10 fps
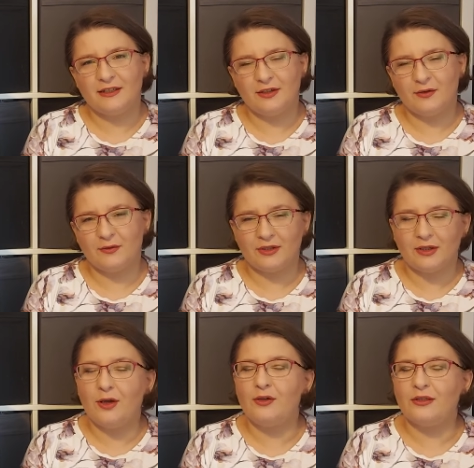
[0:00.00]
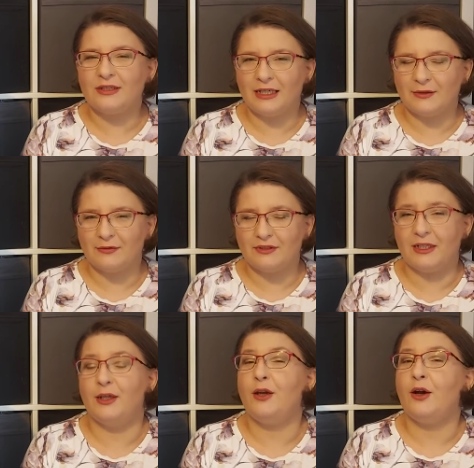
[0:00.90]
so on
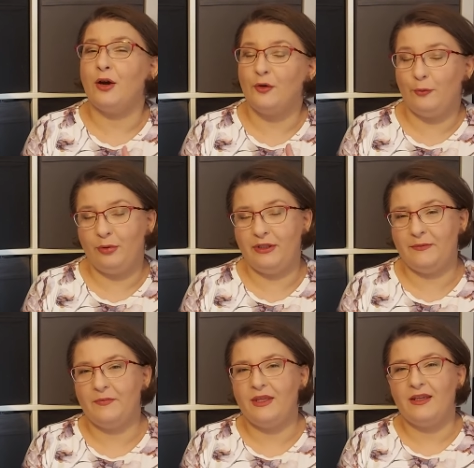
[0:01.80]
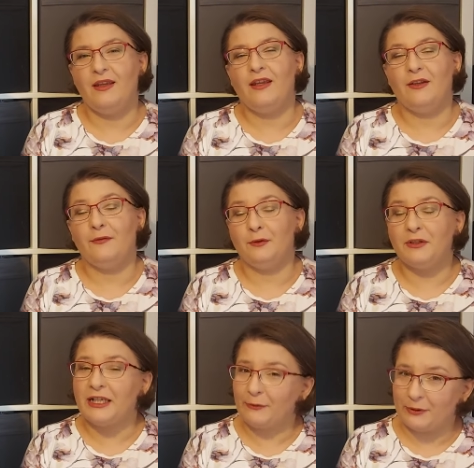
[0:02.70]
Saturday, hopefully. If
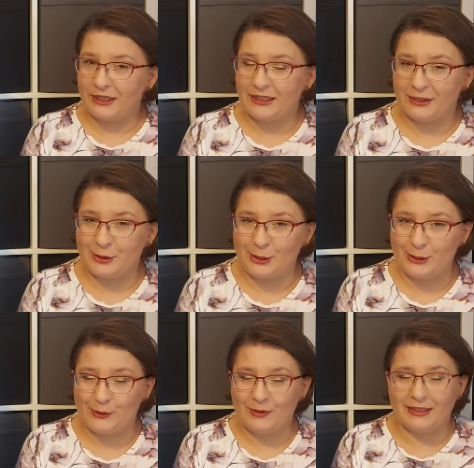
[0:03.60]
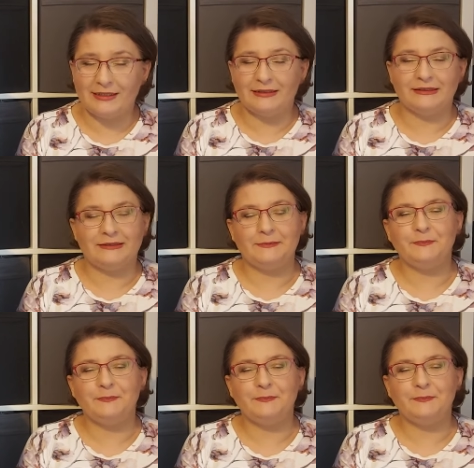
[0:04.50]
only I will get the chance to edit it.